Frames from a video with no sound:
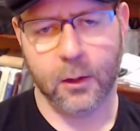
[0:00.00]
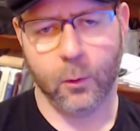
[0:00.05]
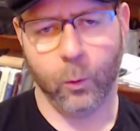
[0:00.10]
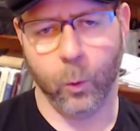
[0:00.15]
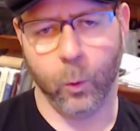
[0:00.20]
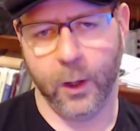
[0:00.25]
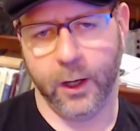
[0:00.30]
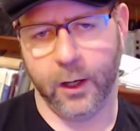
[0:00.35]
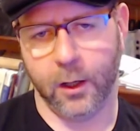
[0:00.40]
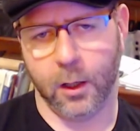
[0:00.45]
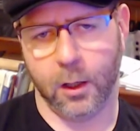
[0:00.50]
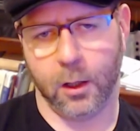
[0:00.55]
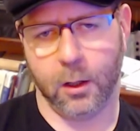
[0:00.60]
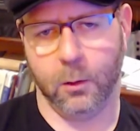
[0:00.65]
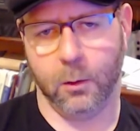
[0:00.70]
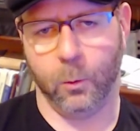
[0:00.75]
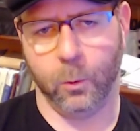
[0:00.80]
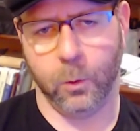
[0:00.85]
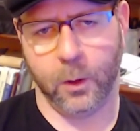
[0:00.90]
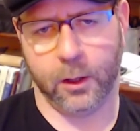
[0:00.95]

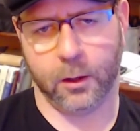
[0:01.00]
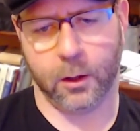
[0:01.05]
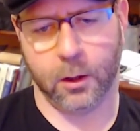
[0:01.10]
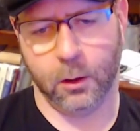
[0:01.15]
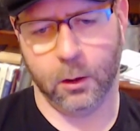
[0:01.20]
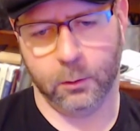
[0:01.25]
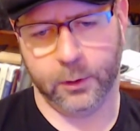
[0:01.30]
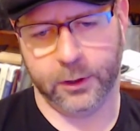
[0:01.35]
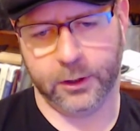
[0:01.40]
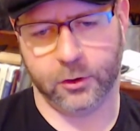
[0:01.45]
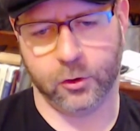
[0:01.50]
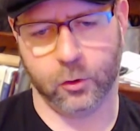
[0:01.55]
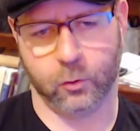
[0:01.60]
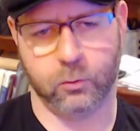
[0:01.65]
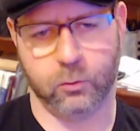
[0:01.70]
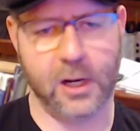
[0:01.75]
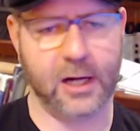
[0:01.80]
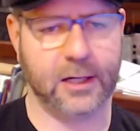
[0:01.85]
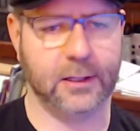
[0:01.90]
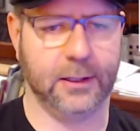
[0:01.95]
where we're going
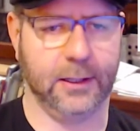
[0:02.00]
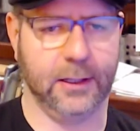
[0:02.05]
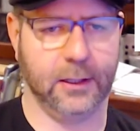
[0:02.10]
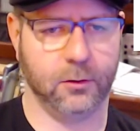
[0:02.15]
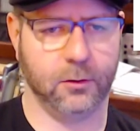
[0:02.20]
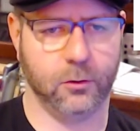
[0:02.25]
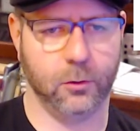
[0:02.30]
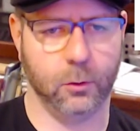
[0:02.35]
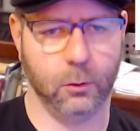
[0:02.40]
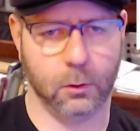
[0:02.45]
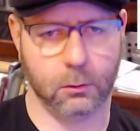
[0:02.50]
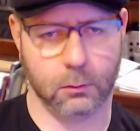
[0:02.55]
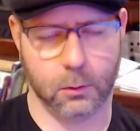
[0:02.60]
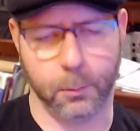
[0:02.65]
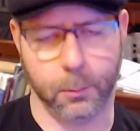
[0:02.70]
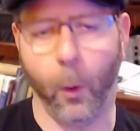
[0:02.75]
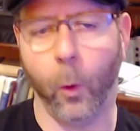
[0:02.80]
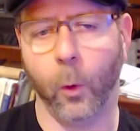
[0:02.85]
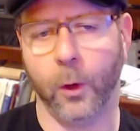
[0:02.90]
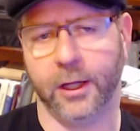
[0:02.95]
directly into a
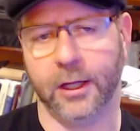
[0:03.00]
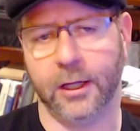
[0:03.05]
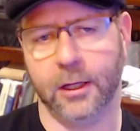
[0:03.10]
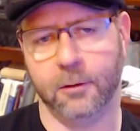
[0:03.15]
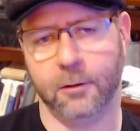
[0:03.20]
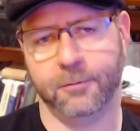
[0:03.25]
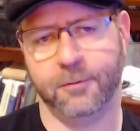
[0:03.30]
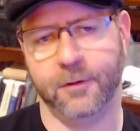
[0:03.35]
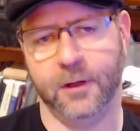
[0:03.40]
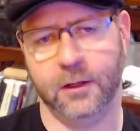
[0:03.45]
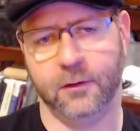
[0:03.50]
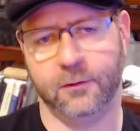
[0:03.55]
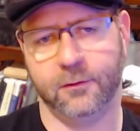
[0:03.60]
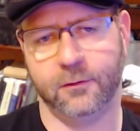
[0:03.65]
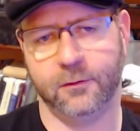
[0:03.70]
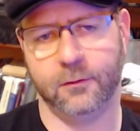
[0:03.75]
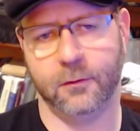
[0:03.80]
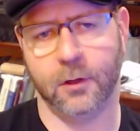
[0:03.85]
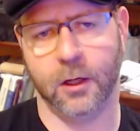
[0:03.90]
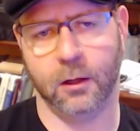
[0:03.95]
reporting
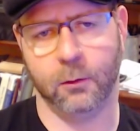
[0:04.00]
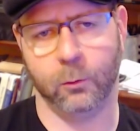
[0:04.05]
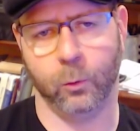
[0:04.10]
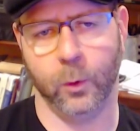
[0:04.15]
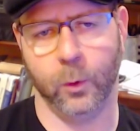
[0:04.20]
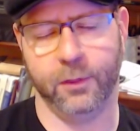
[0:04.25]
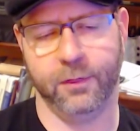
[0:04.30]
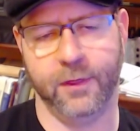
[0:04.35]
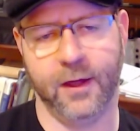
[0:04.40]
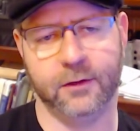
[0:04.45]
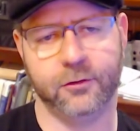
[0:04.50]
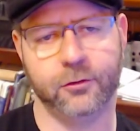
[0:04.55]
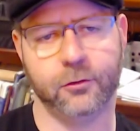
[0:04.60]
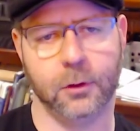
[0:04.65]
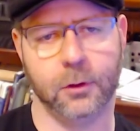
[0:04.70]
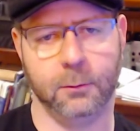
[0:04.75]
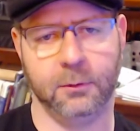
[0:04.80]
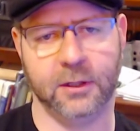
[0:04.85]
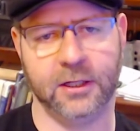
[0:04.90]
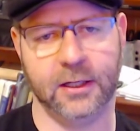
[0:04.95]
interface with that
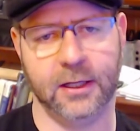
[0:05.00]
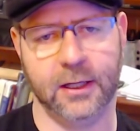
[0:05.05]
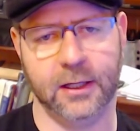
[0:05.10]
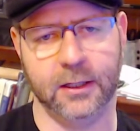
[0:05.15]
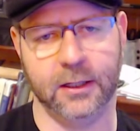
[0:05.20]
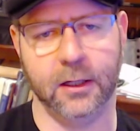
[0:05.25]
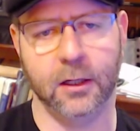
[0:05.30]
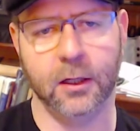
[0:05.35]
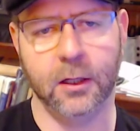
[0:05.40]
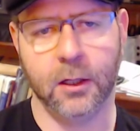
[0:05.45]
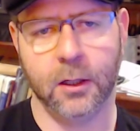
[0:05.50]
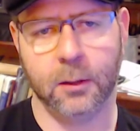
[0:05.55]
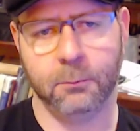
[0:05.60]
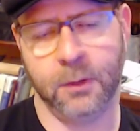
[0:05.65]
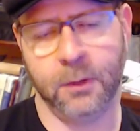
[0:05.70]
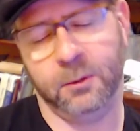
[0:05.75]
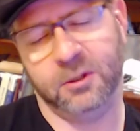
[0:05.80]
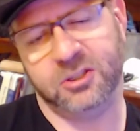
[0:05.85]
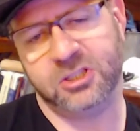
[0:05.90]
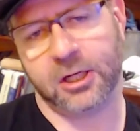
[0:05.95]
streaming data,
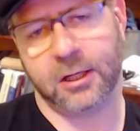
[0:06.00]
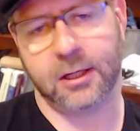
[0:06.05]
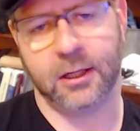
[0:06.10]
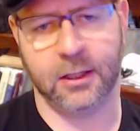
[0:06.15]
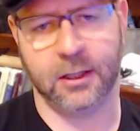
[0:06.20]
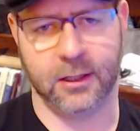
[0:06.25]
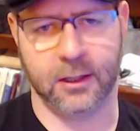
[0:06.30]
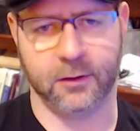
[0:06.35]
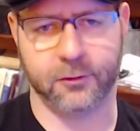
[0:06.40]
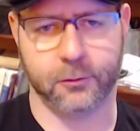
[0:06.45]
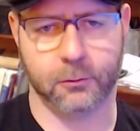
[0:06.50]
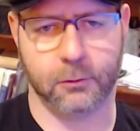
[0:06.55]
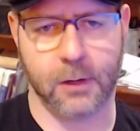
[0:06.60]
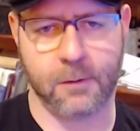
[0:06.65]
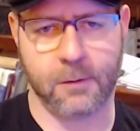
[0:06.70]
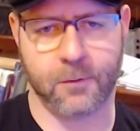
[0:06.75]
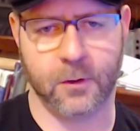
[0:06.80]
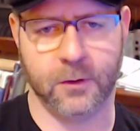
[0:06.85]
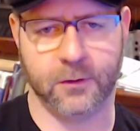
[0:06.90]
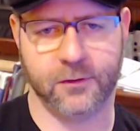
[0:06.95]
maybe checking against a
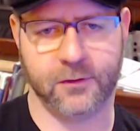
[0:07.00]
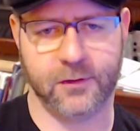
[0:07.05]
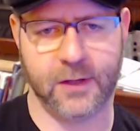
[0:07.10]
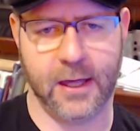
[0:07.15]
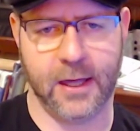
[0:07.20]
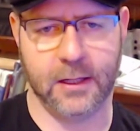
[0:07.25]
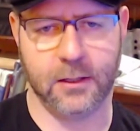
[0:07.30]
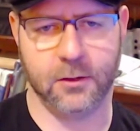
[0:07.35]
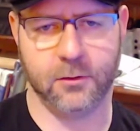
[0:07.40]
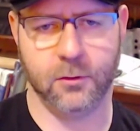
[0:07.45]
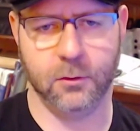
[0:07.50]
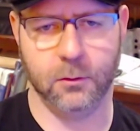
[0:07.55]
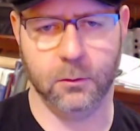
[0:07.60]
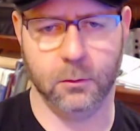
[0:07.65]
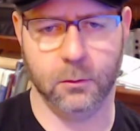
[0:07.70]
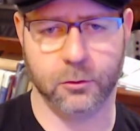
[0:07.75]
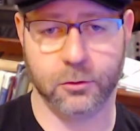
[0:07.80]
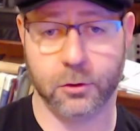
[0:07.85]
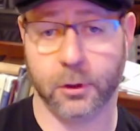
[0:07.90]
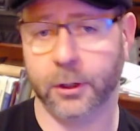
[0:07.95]
reference set
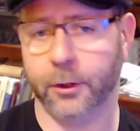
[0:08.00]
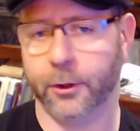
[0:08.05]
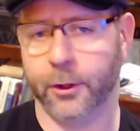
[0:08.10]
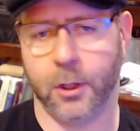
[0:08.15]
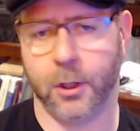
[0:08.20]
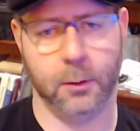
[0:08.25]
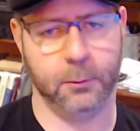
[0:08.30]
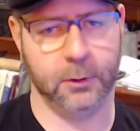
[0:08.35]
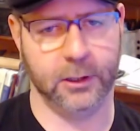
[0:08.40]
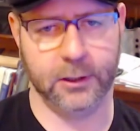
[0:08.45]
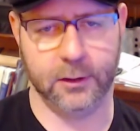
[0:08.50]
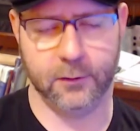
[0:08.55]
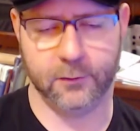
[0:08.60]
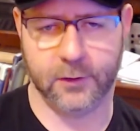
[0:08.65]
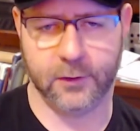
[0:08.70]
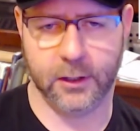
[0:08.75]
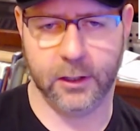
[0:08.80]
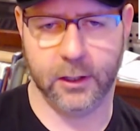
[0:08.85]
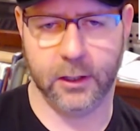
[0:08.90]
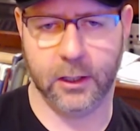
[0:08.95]
to trigger anomalies
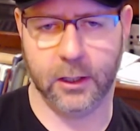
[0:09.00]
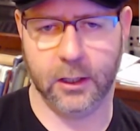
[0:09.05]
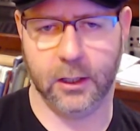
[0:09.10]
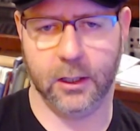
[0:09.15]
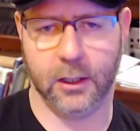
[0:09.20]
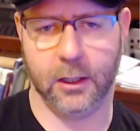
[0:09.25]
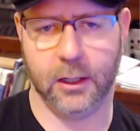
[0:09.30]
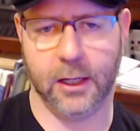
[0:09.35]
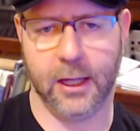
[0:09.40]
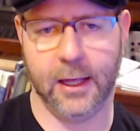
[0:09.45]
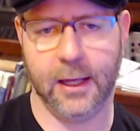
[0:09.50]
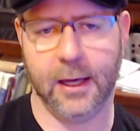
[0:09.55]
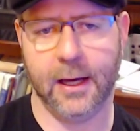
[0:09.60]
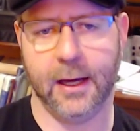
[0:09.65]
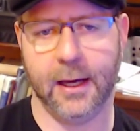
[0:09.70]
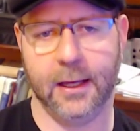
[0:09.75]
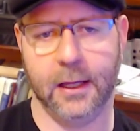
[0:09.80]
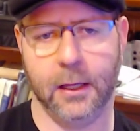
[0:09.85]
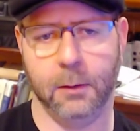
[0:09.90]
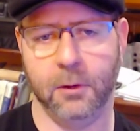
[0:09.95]
in an
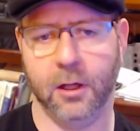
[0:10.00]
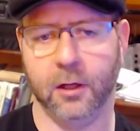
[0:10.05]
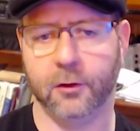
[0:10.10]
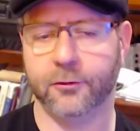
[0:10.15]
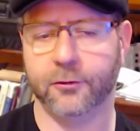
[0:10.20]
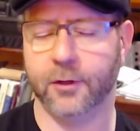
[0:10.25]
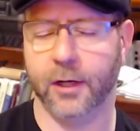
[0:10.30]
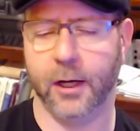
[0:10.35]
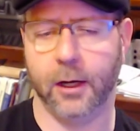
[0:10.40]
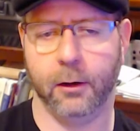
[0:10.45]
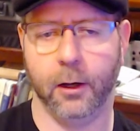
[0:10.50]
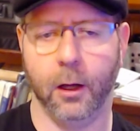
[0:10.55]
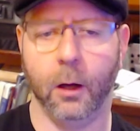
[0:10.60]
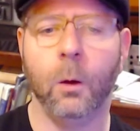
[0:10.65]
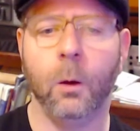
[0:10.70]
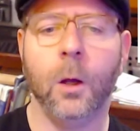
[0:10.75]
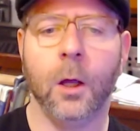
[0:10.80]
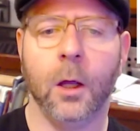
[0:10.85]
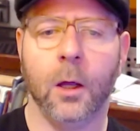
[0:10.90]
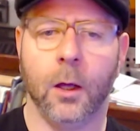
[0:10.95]
AI ML
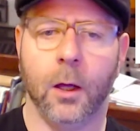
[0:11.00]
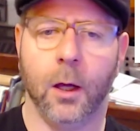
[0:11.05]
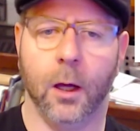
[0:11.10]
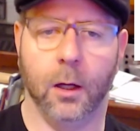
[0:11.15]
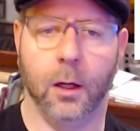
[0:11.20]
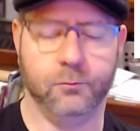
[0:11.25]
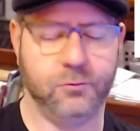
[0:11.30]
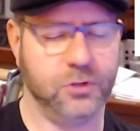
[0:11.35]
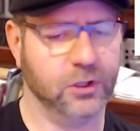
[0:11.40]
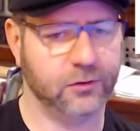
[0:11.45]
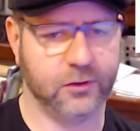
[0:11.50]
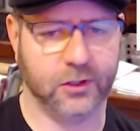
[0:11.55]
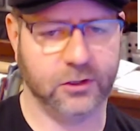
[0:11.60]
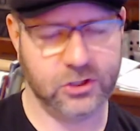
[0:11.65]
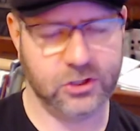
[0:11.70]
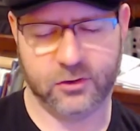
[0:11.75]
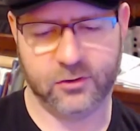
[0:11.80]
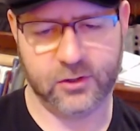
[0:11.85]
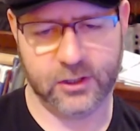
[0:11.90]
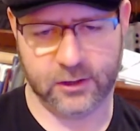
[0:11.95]
scenario.
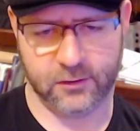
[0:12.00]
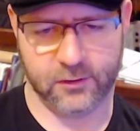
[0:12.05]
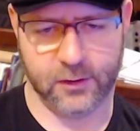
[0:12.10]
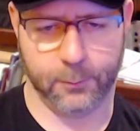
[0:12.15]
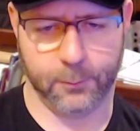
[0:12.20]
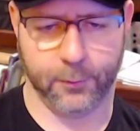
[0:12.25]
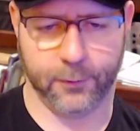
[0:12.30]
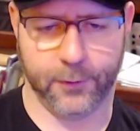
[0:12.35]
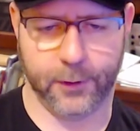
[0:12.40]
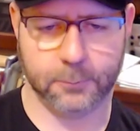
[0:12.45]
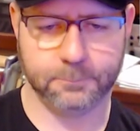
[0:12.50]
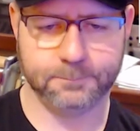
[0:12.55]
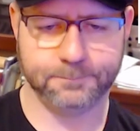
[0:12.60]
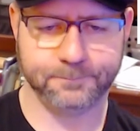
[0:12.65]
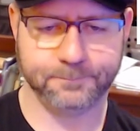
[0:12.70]
Just an example there.